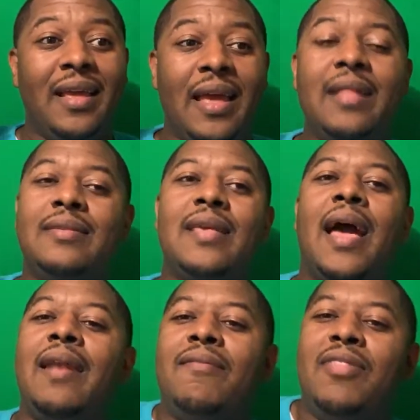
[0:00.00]

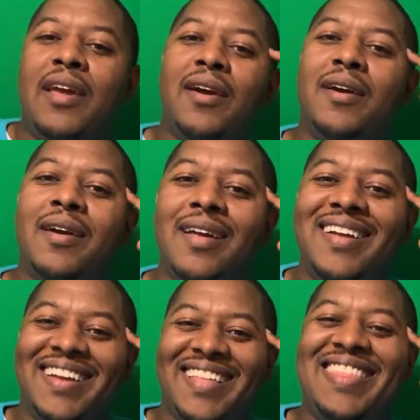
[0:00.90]
inside of their
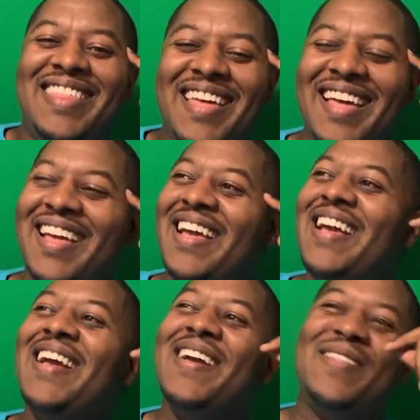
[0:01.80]

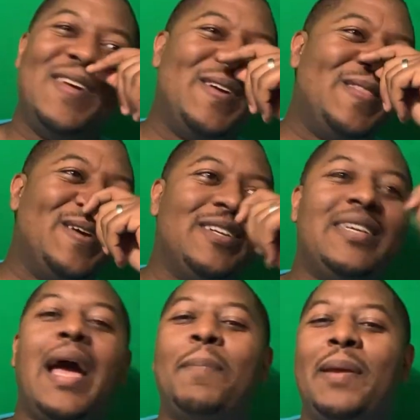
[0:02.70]
their
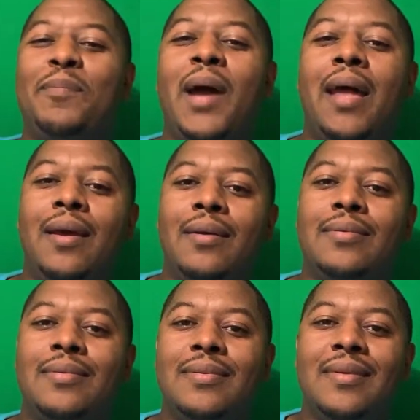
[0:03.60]
shopping
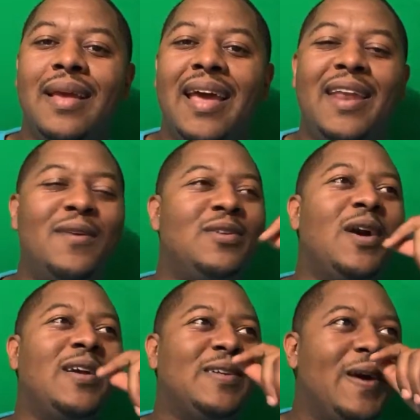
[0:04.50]
products, and they were
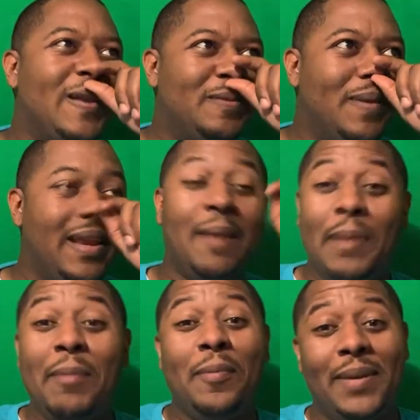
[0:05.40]
charging all this money. And
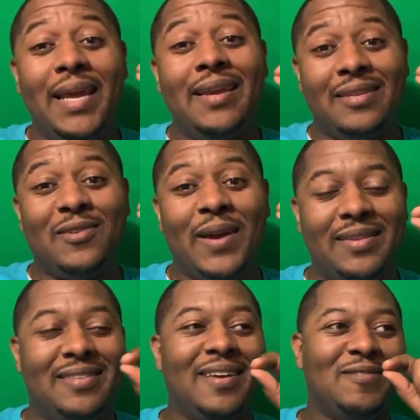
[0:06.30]
people believe this
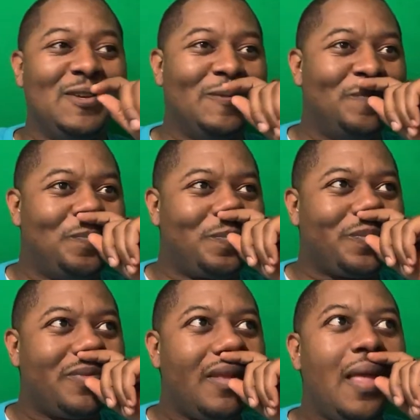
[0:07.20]
crazy stuff too.
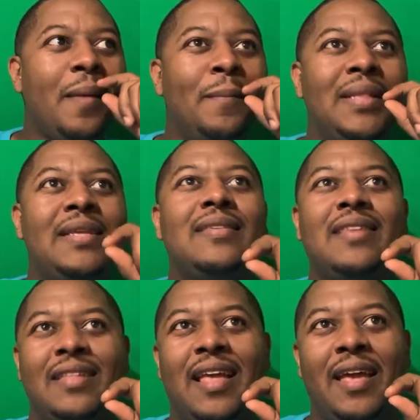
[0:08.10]
But this is
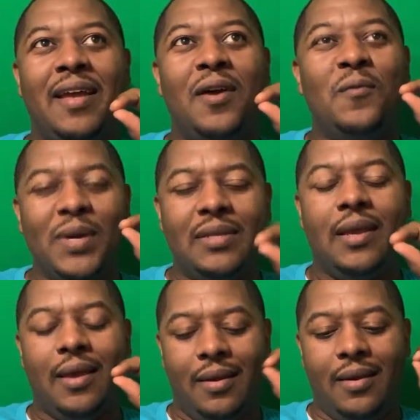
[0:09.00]
the thing. Once
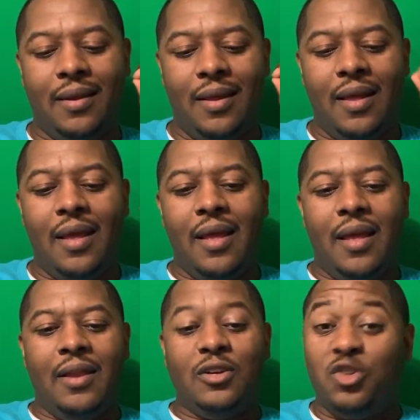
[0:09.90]
again,
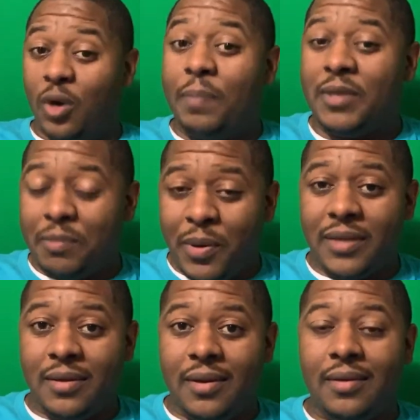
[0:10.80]
Trump is the
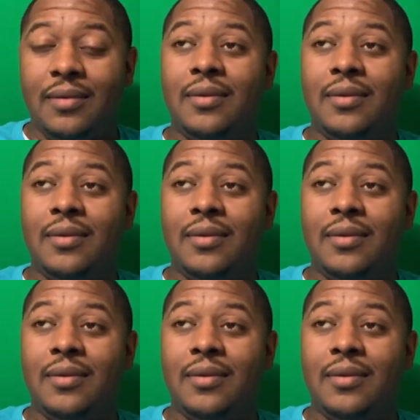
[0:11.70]
president.